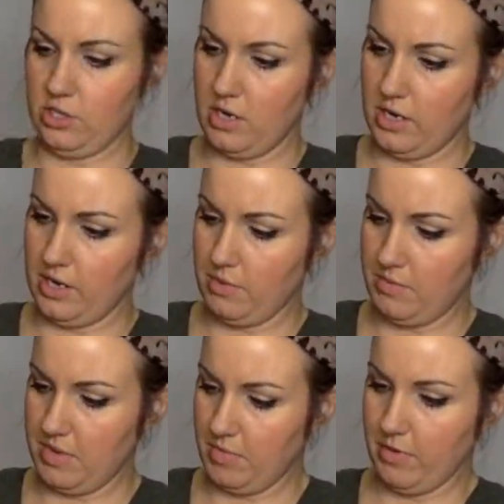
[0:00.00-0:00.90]
on, I
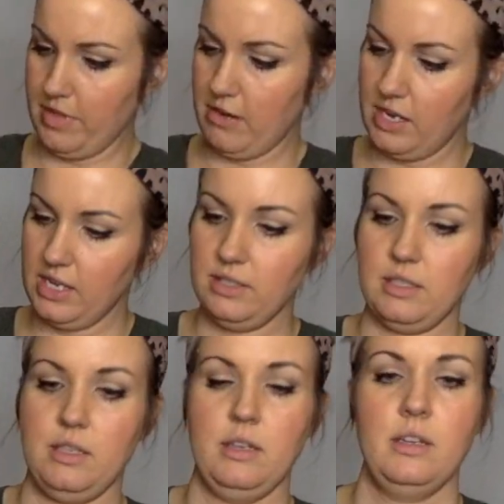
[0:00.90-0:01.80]
remember. There it is.
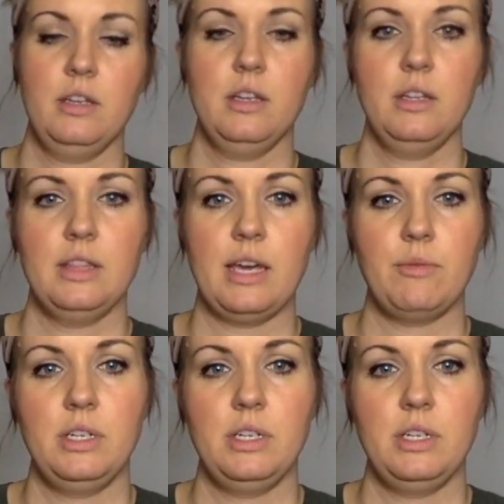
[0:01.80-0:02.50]
That